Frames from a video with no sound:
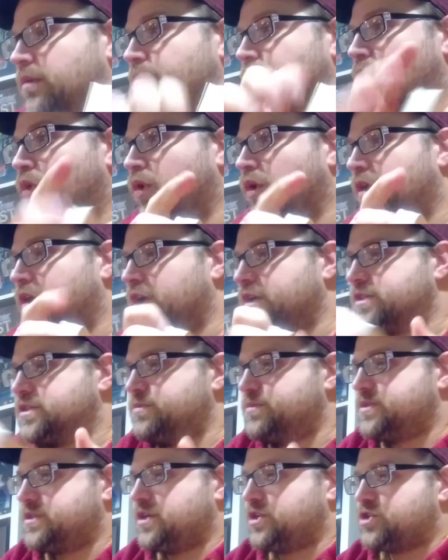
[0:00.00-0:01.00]
more
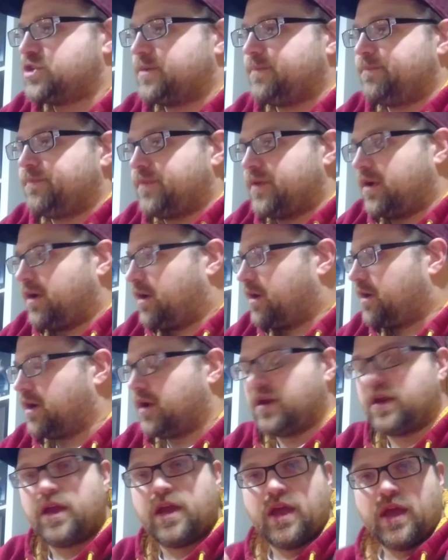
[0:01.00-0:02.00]
customization. All right.
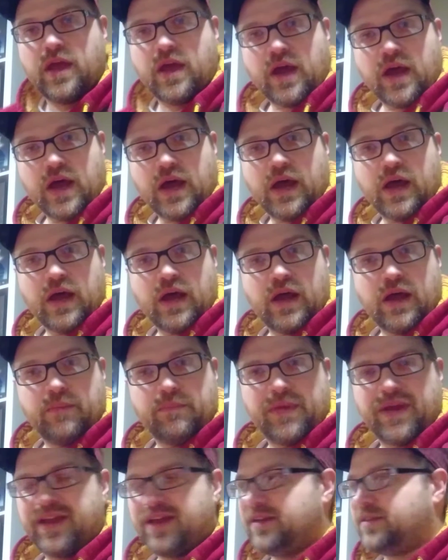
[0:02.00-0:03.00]
I
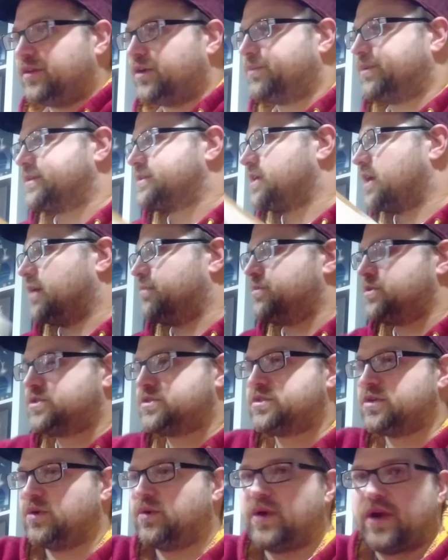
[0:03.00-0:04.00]
got a little bit of time,
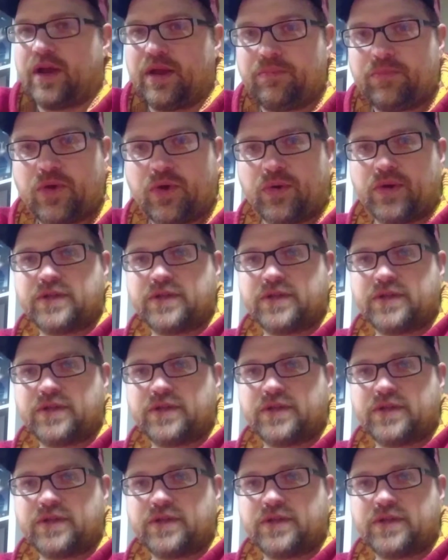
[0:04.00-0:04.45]
so I got